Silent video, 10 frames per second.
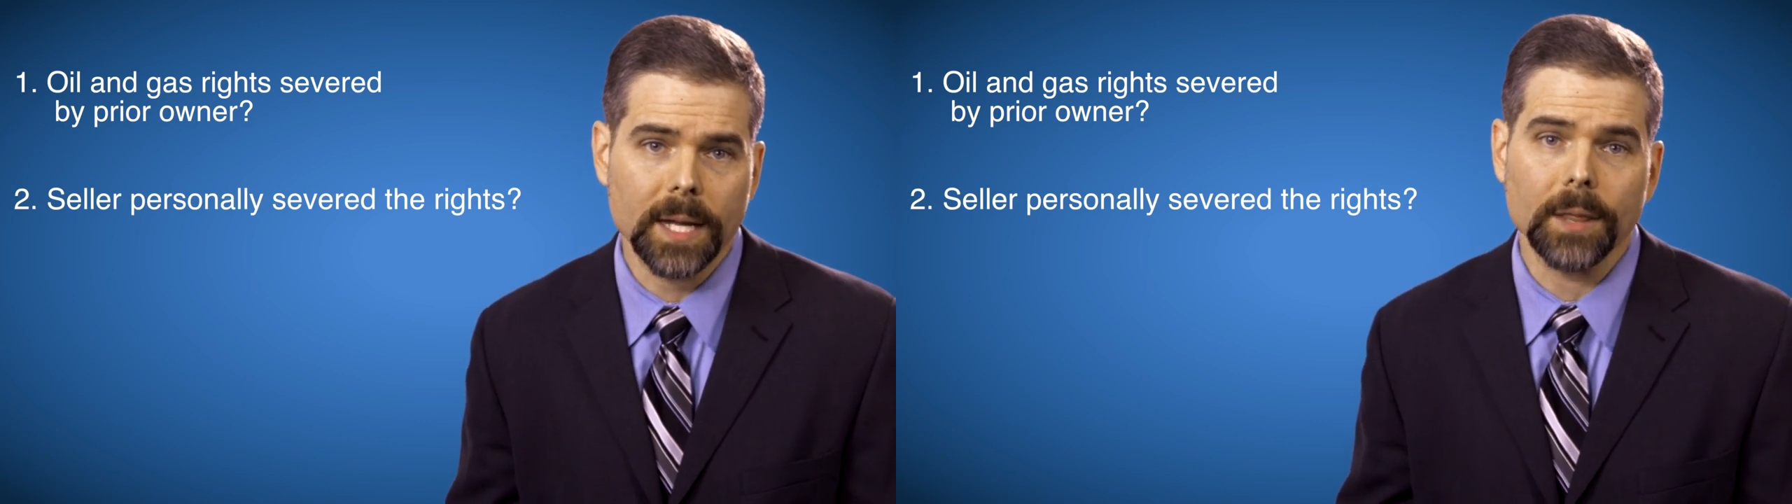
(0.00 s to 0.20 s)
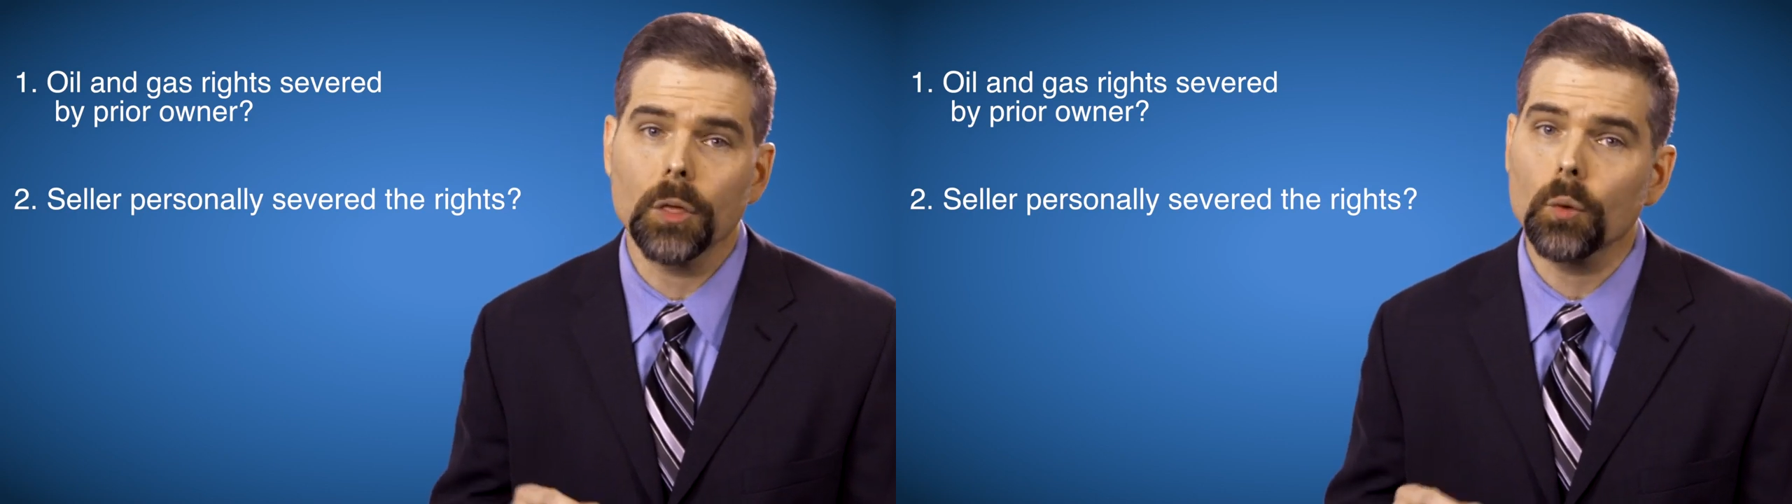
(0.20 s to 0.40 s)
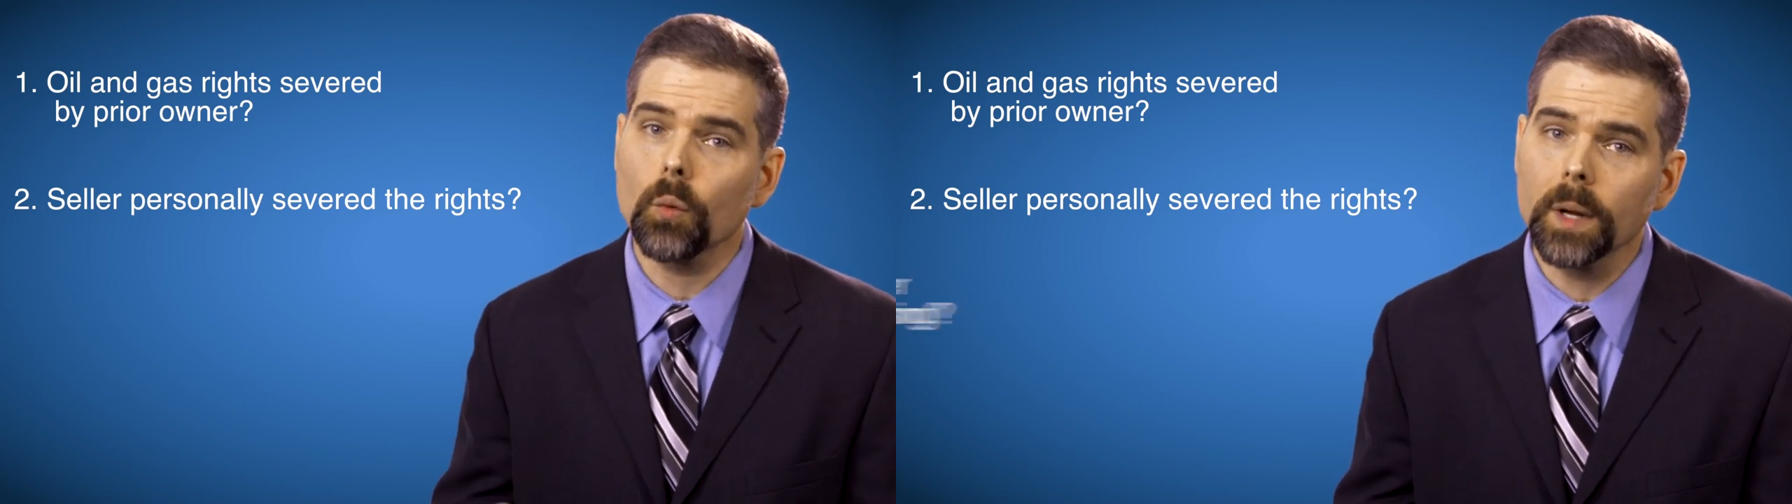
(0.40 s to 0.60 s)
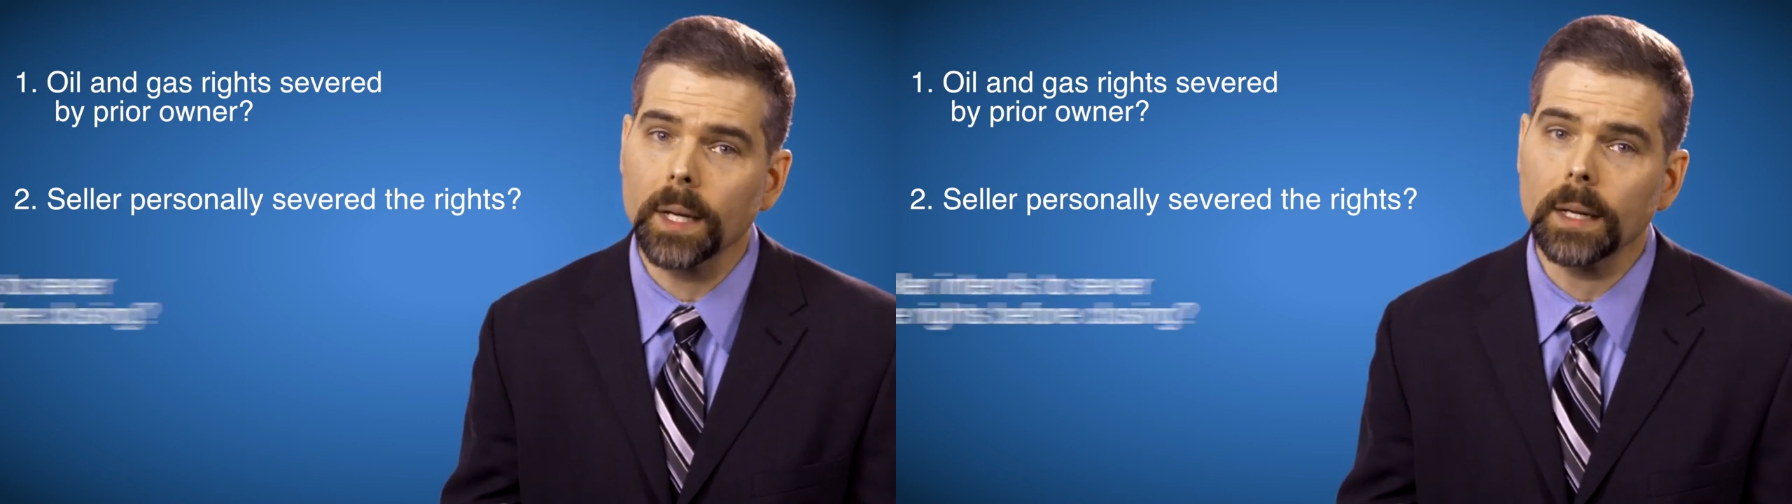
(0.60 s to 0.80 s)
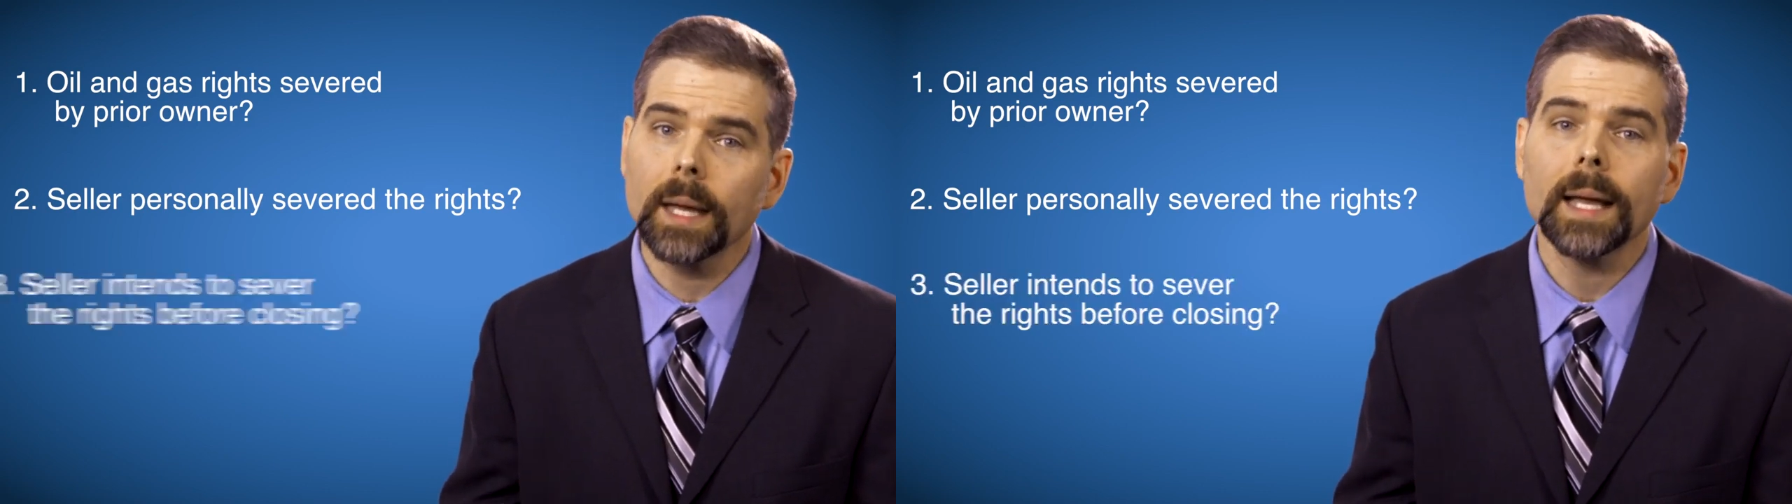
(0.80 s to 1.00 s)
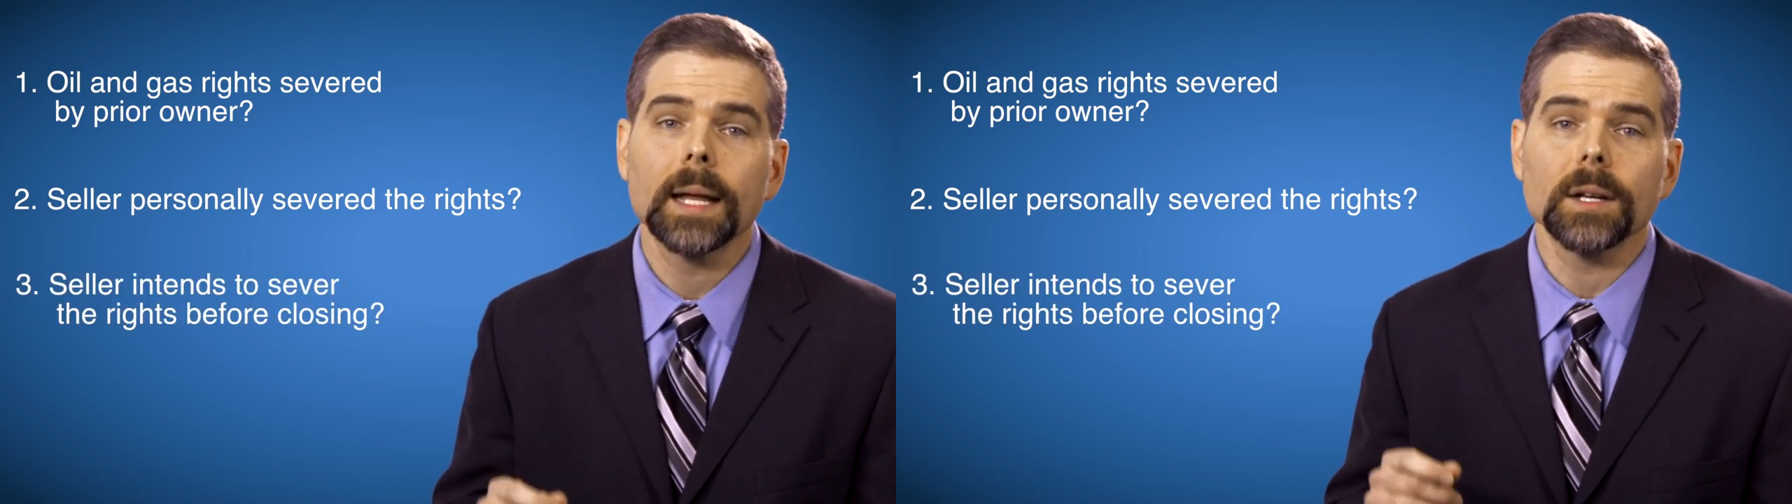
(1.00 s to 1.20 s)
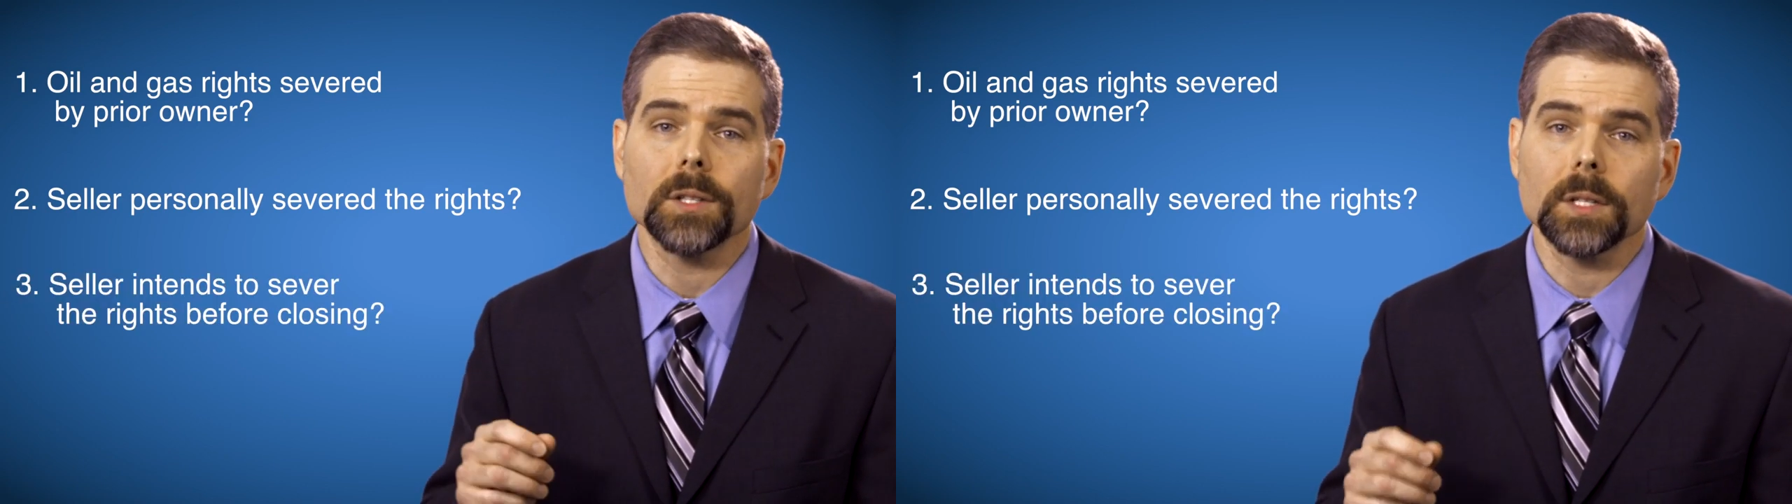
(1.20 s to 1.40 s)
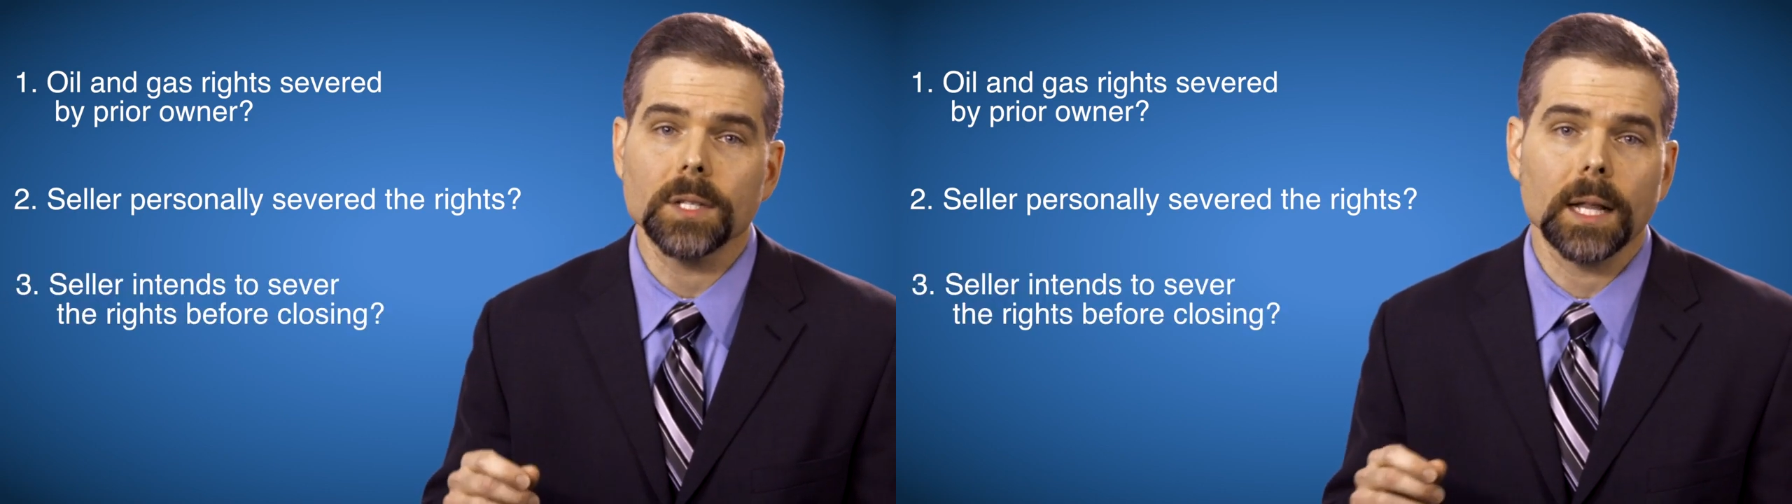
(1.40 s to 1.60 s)
And 3, does
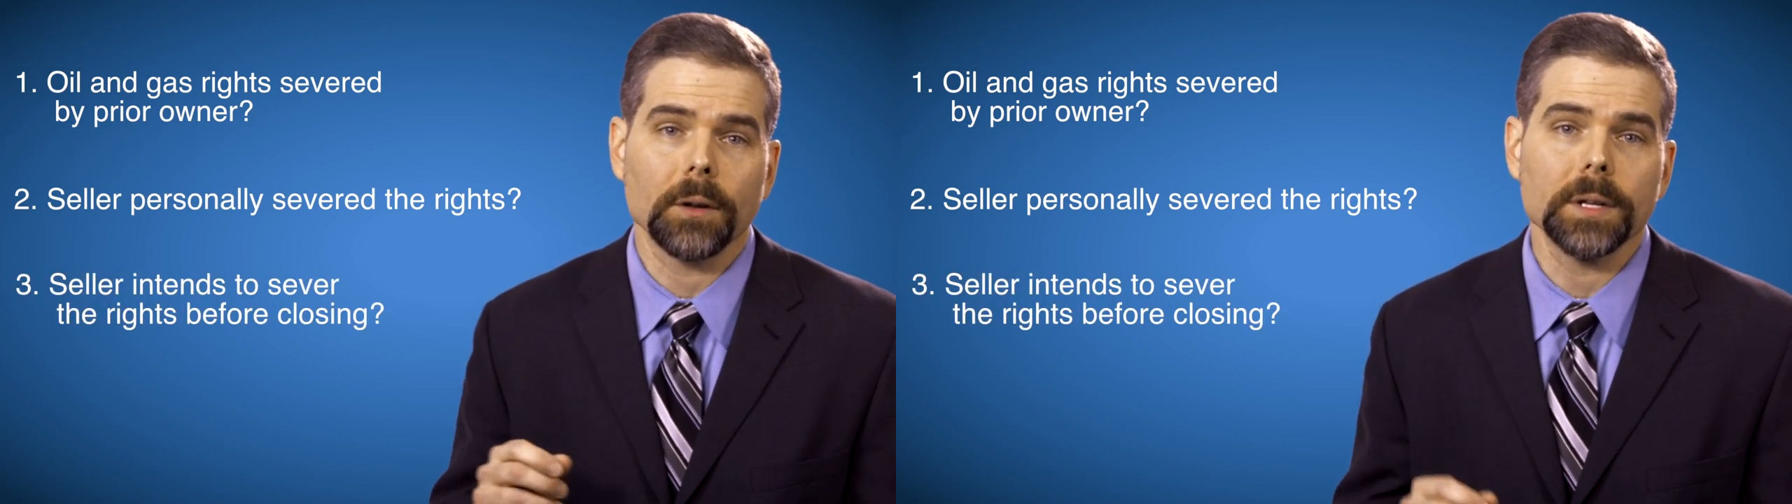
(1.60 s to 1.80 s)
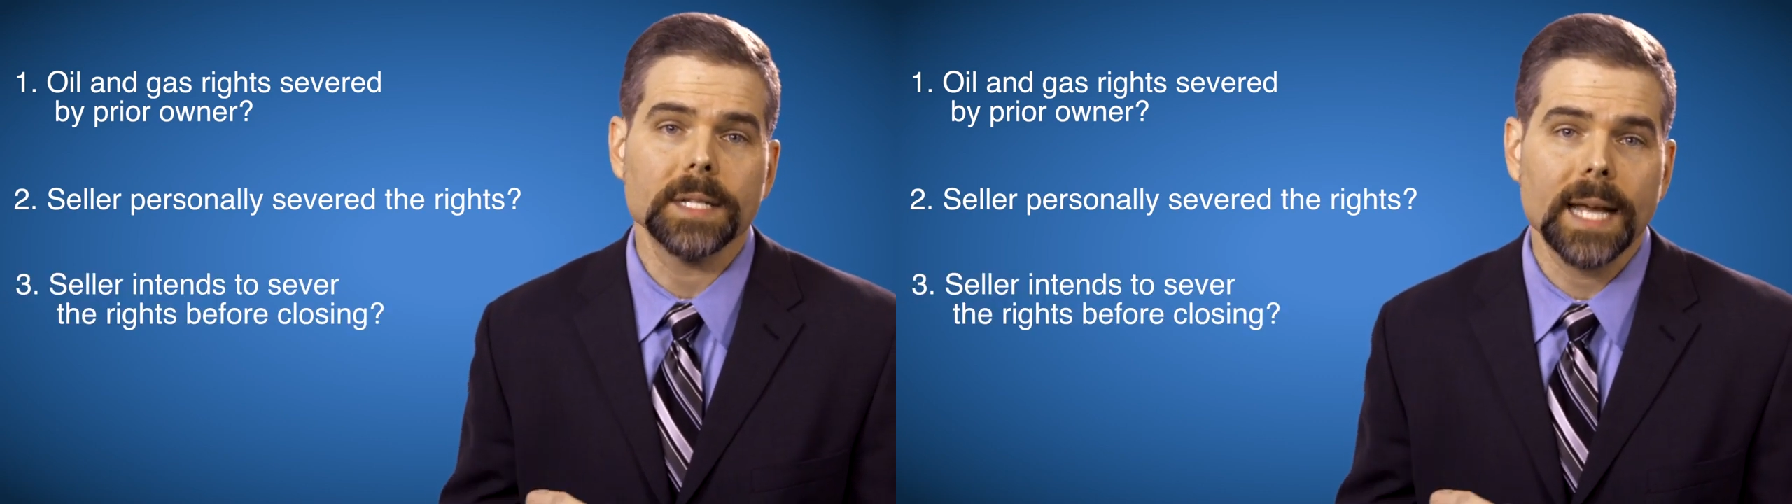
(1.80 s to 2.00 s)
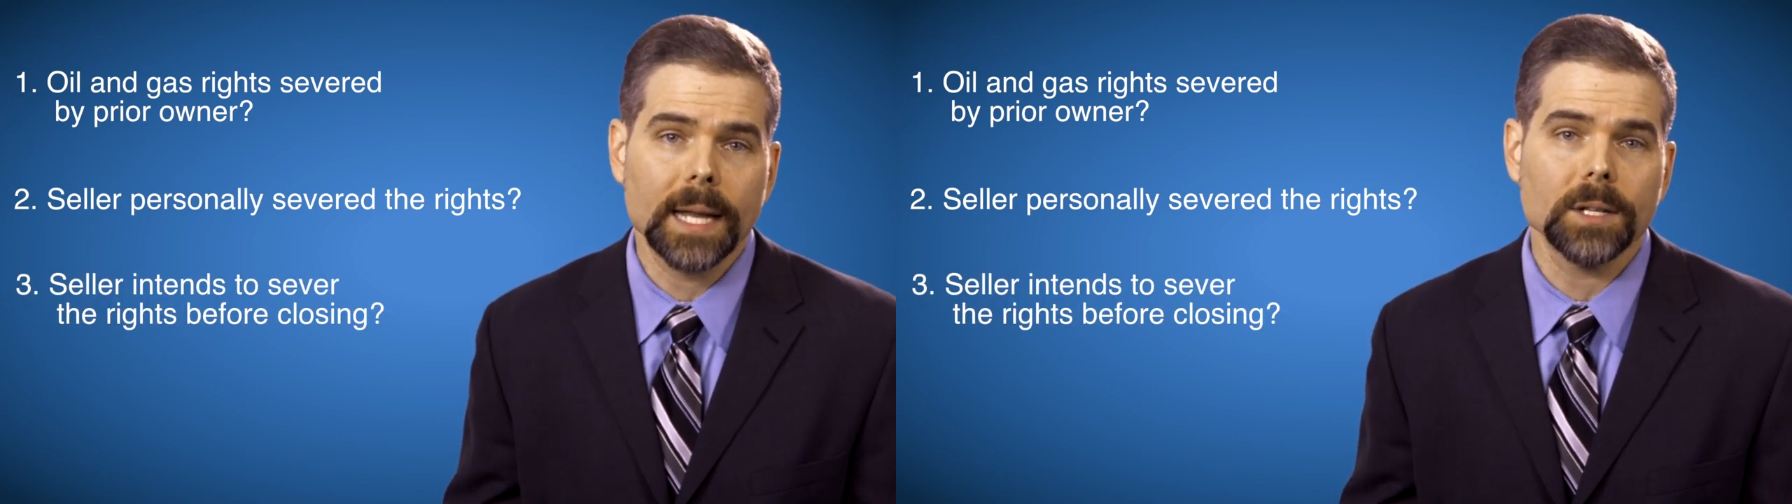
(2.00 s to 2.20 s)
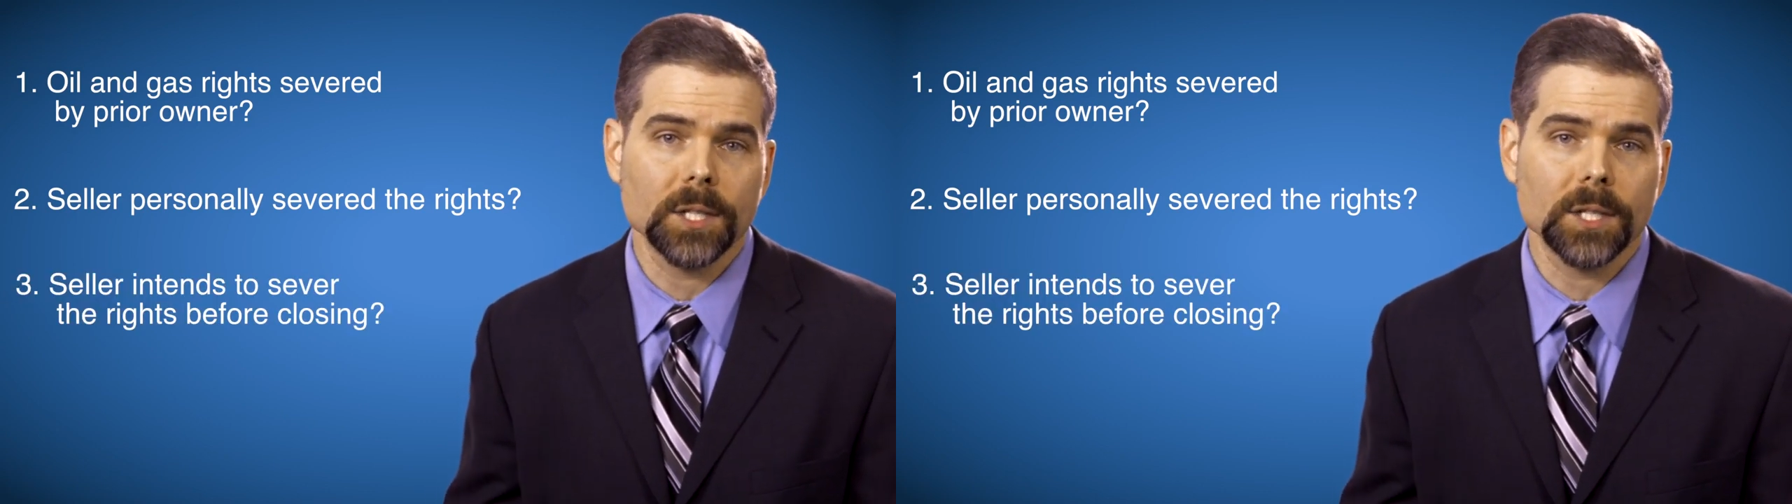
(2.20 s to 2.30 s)
the seller intend